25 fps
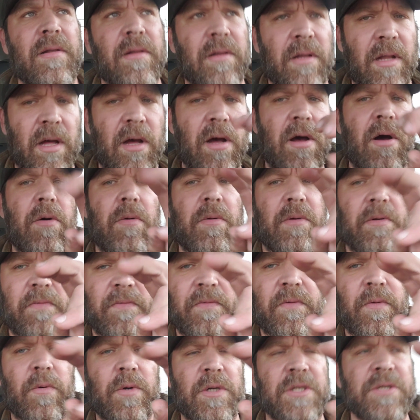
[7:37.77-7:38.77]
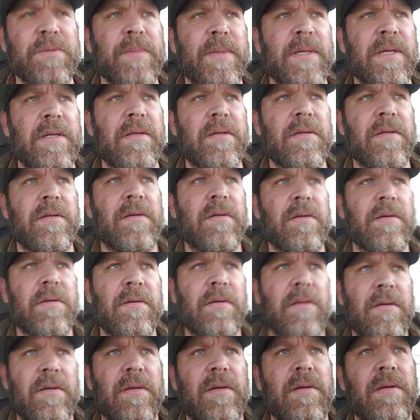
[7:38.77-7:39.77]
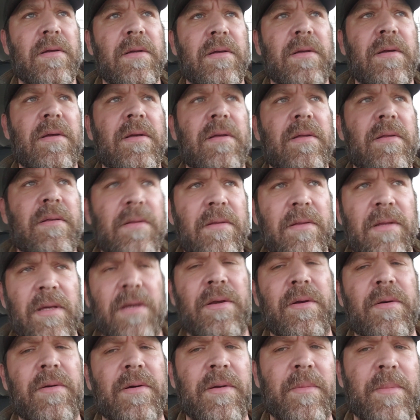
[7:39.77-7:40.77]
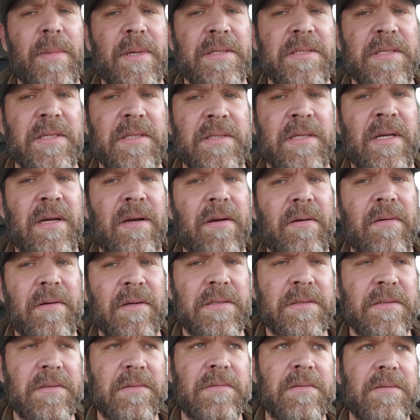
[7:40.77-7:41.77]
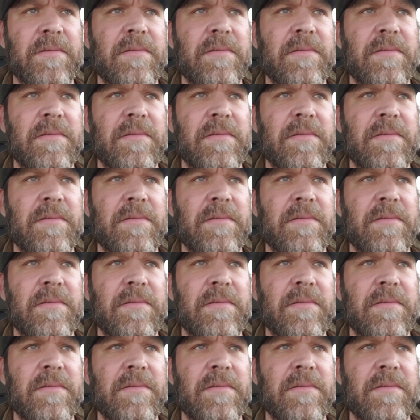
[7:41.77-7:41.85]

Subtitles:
law enforcement that you're a domestic terrorist?